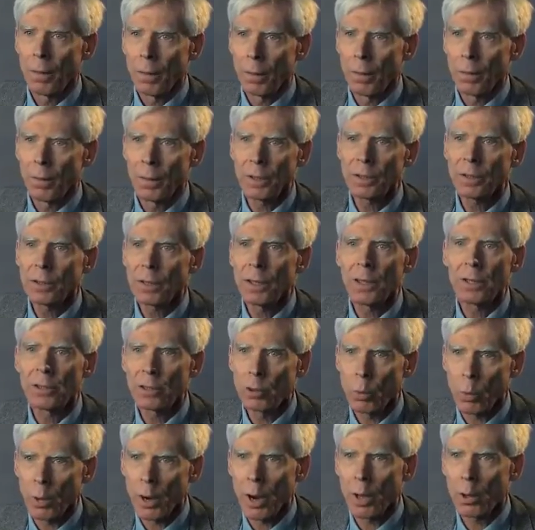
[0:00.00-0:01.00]
This leads
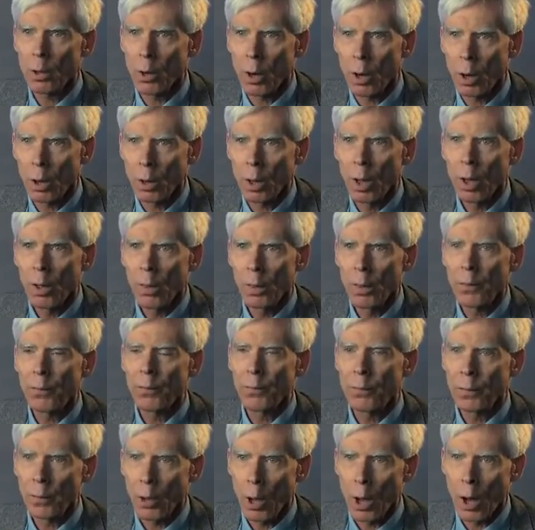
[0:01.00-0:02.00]
to what I call the
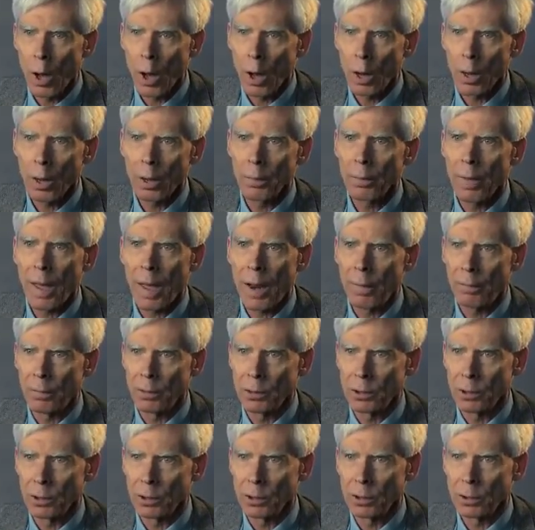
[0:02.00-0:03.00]
flaw of
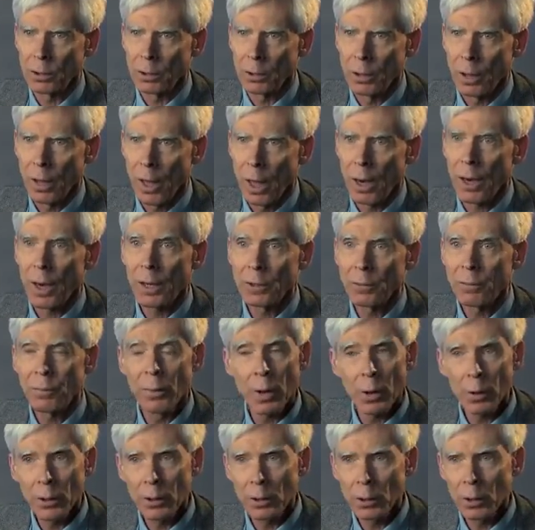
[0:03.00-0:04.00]
averages, and it has
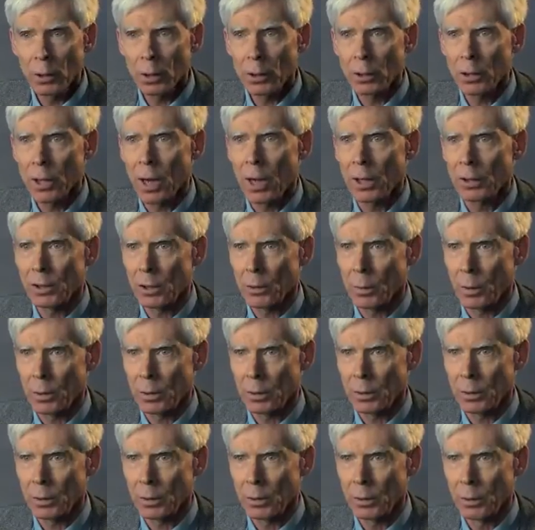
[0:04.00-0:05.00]
very serious
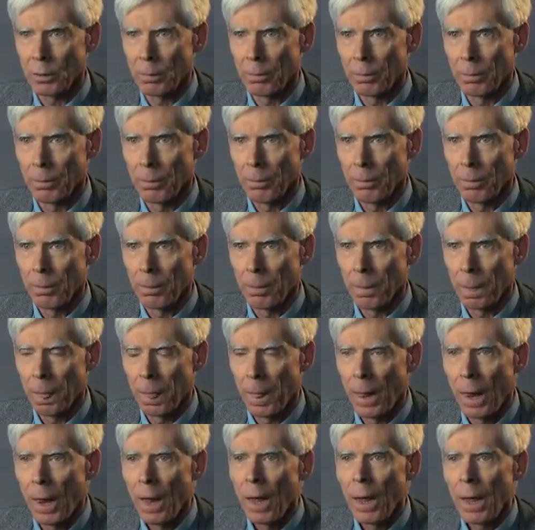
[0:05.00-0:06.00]
consequences.
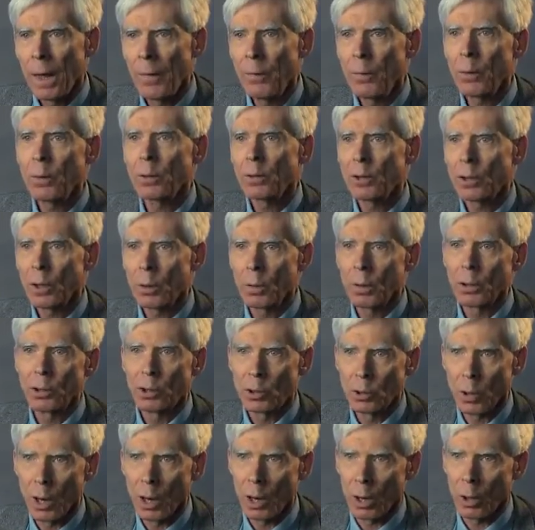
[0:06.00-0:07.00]
If you consider a
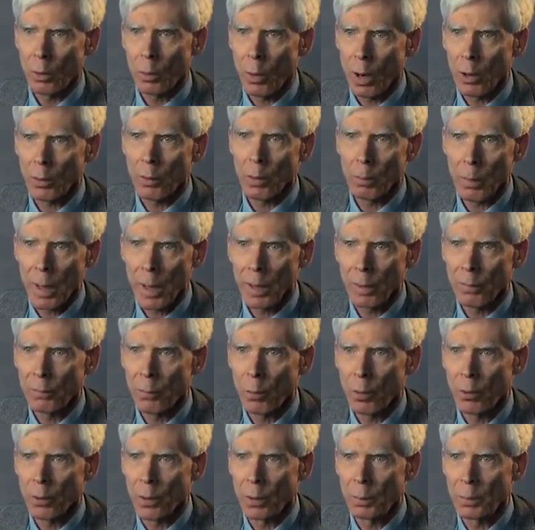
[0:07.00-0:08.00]
drunk wandering back and
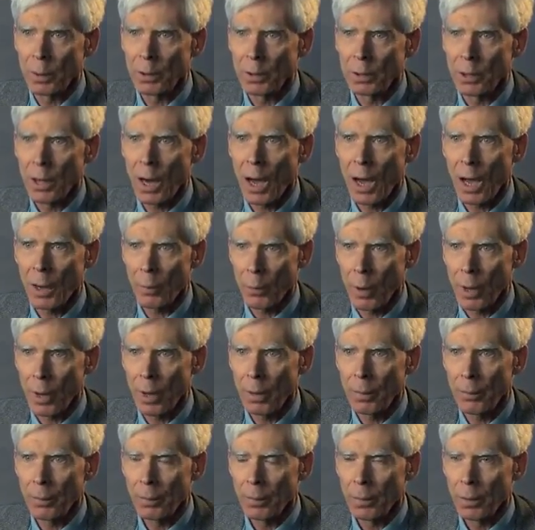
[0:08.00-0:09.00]
forth on a busy
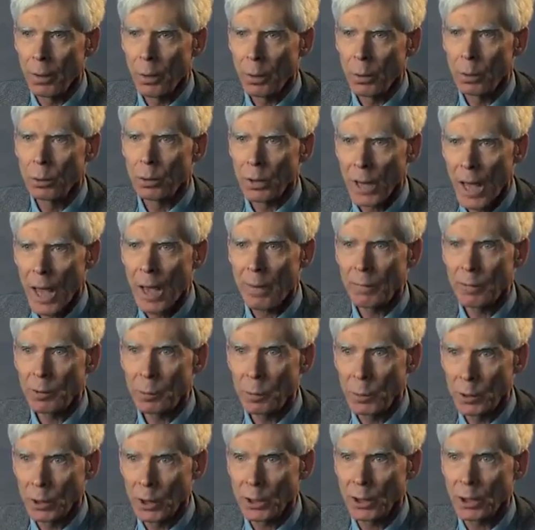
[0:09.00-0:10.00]
highway, whose average
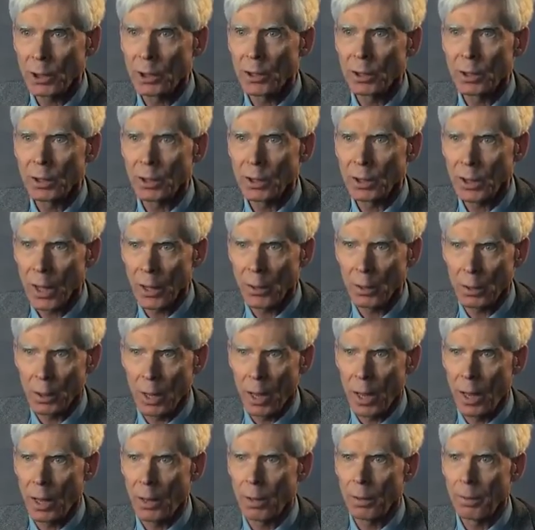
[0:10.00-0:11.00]
position is the center
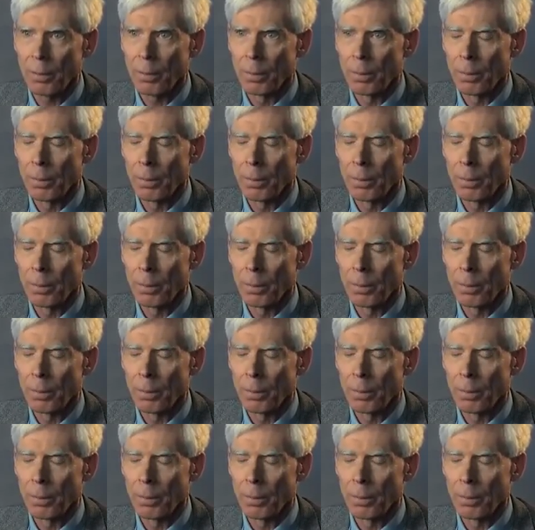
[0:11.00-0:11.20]
line,